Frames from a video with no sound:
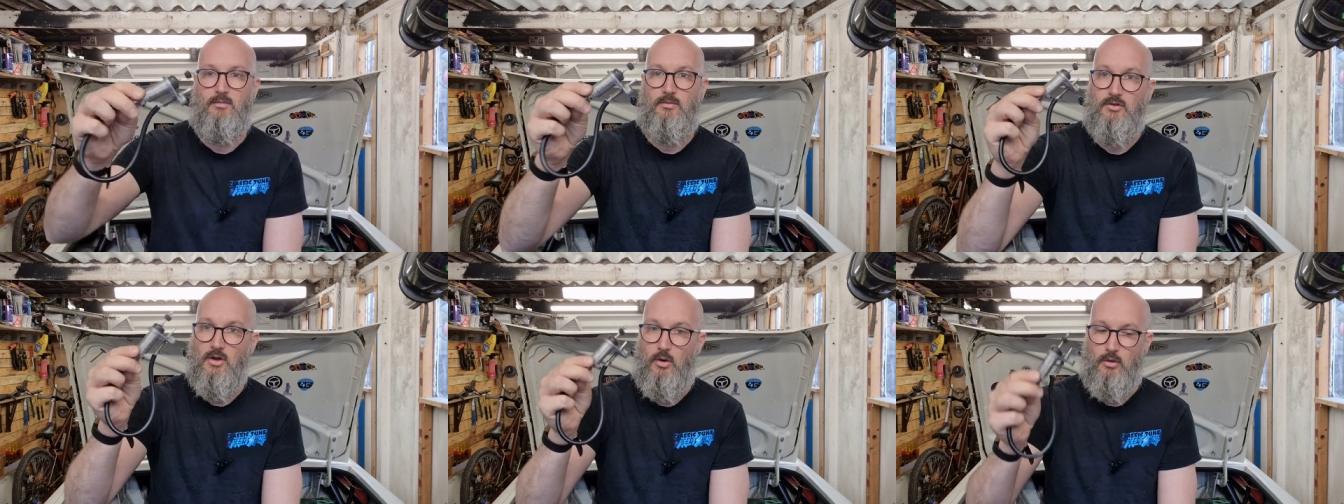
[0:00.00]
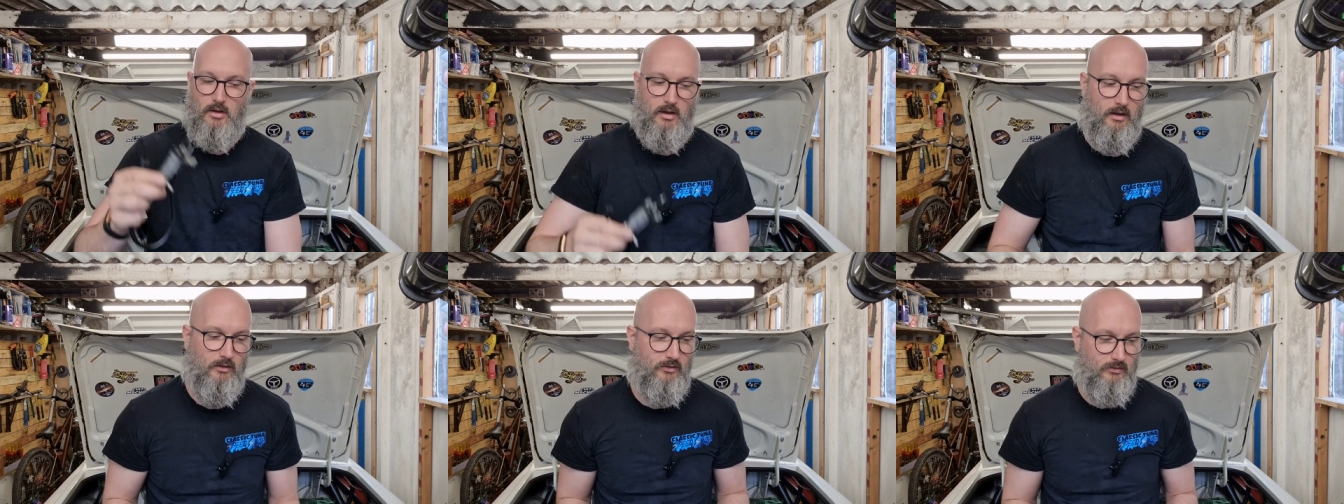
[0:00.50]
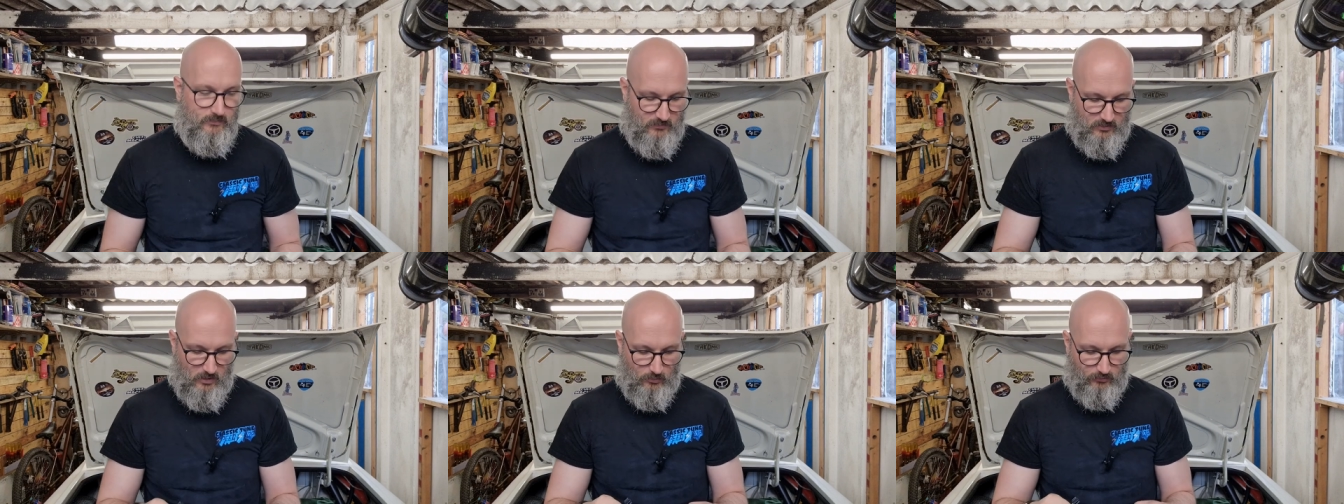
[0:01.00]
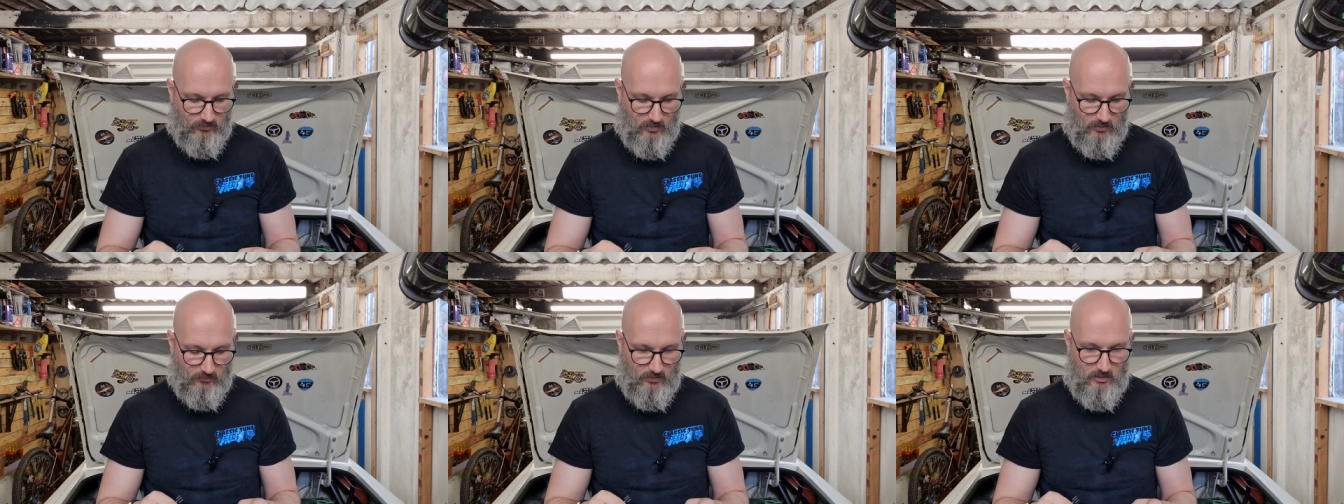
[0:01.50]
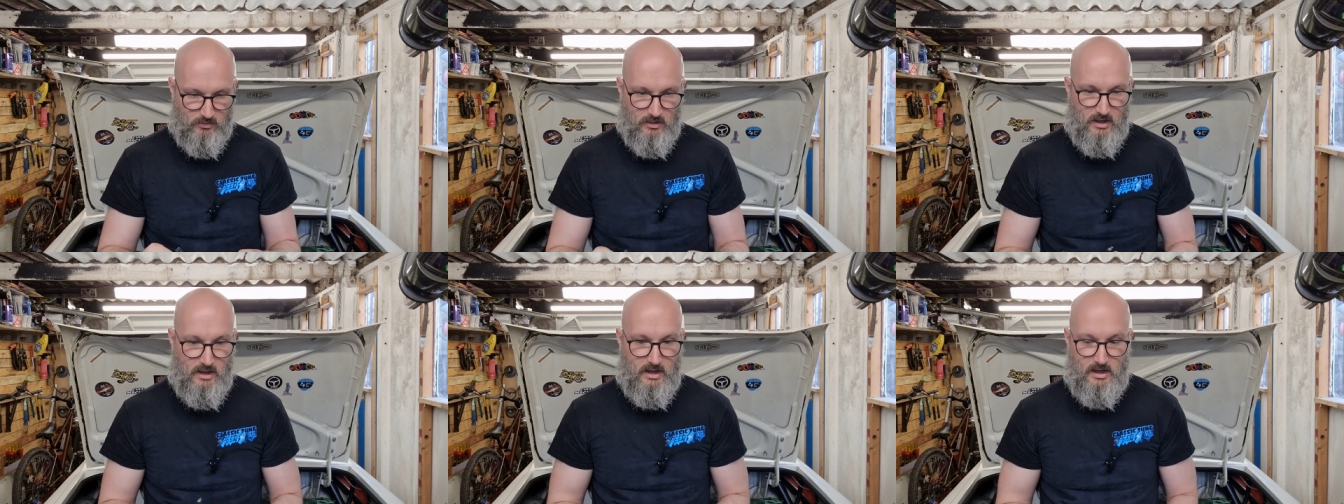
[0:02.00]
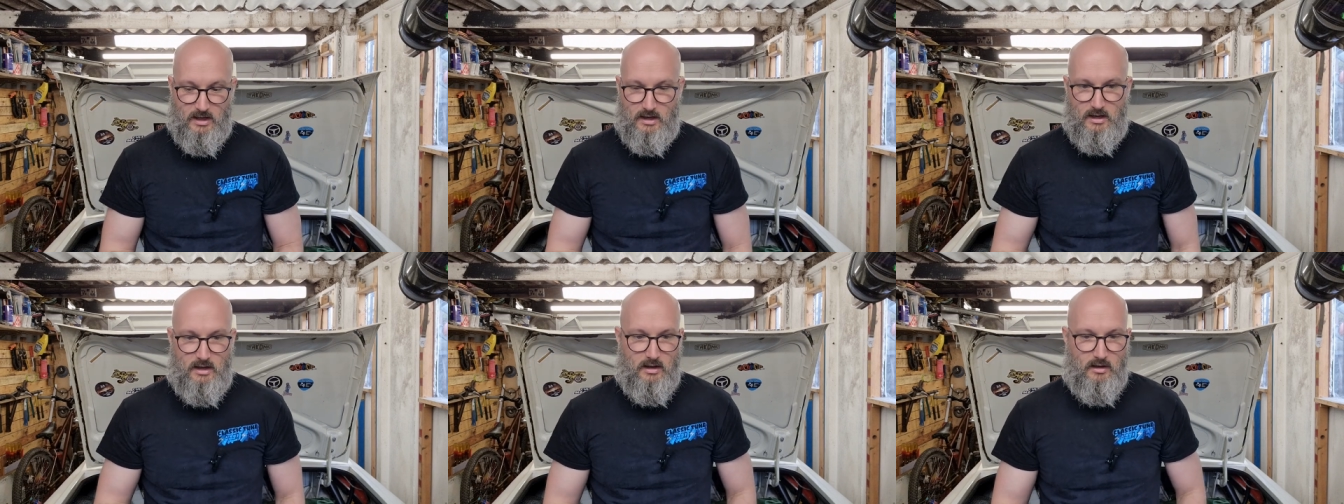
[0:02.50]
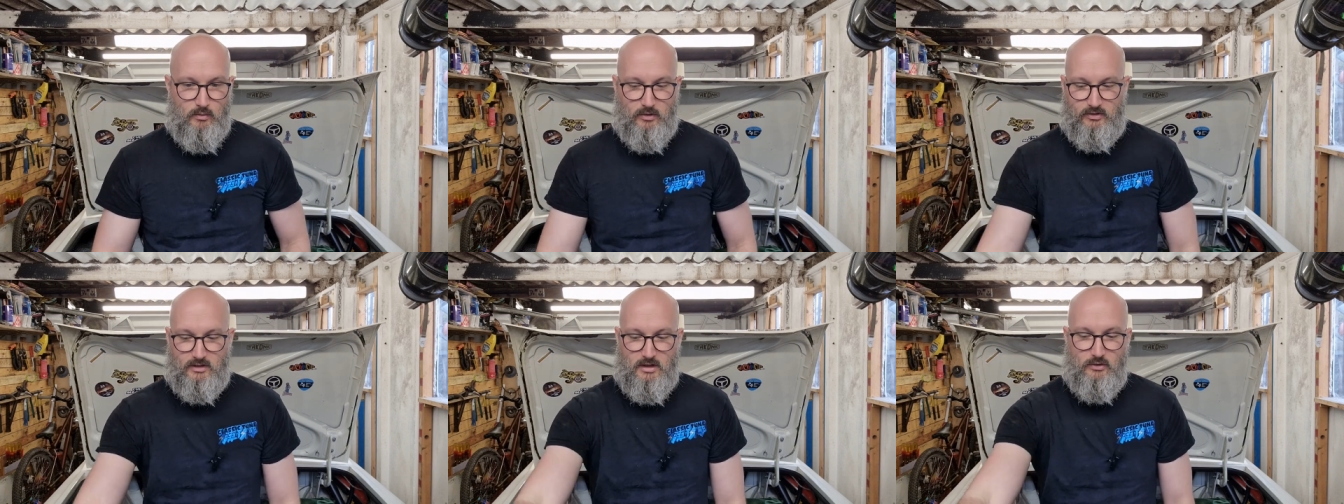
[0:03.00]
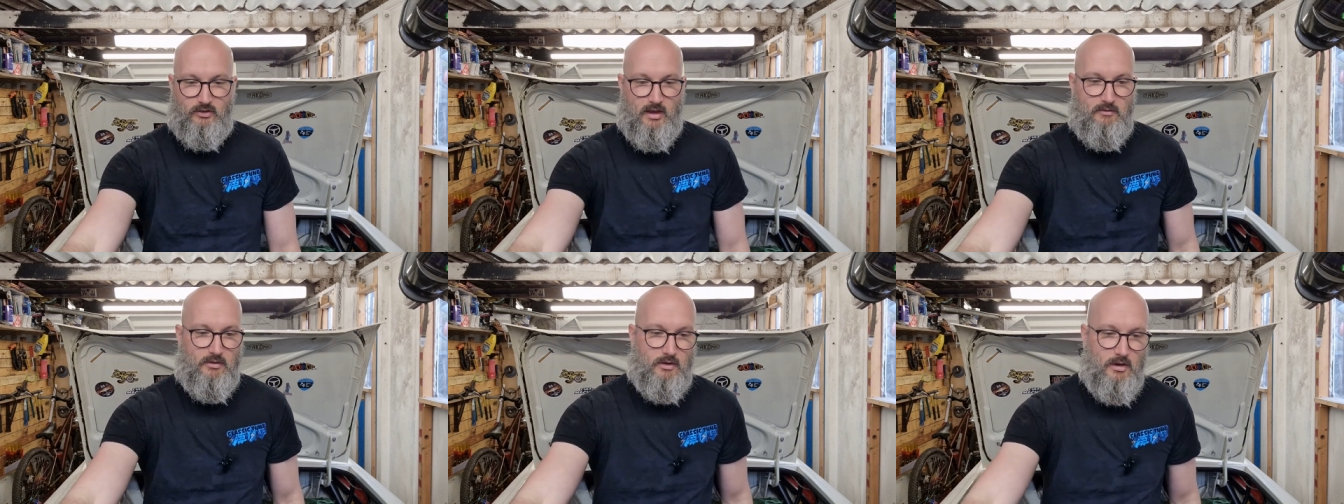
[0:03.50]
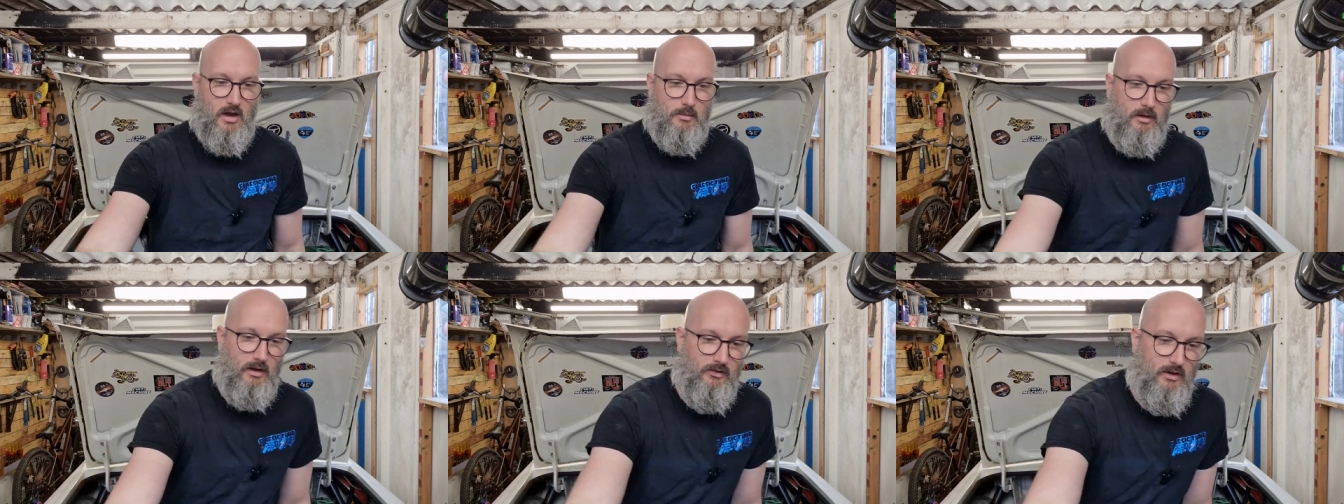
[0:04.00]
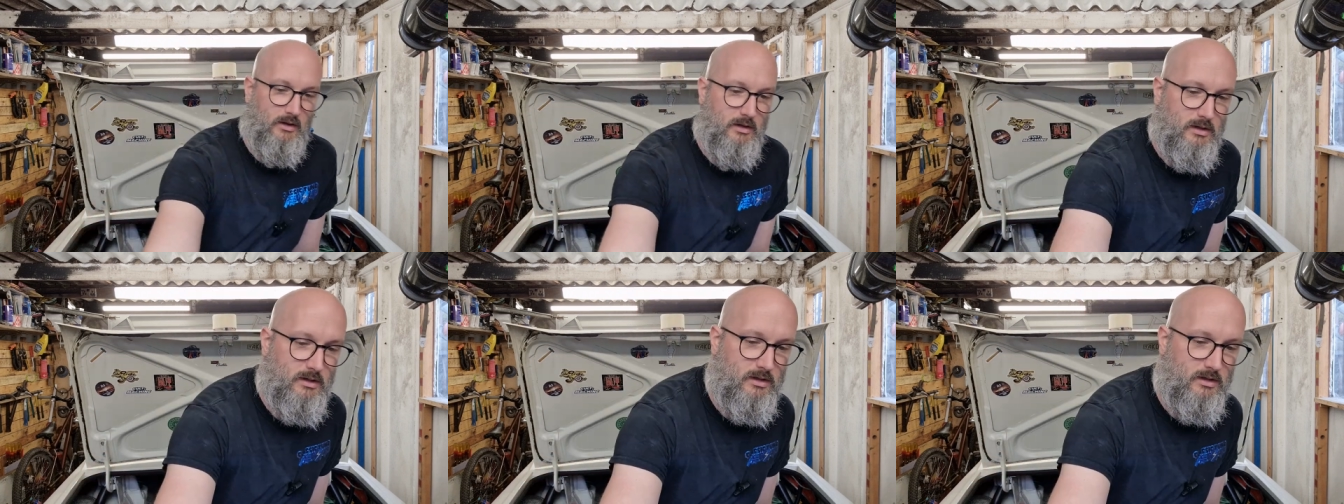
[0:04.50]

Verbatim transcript: It's, cold, uh, it's for cold start. So what I used to have on the carburetor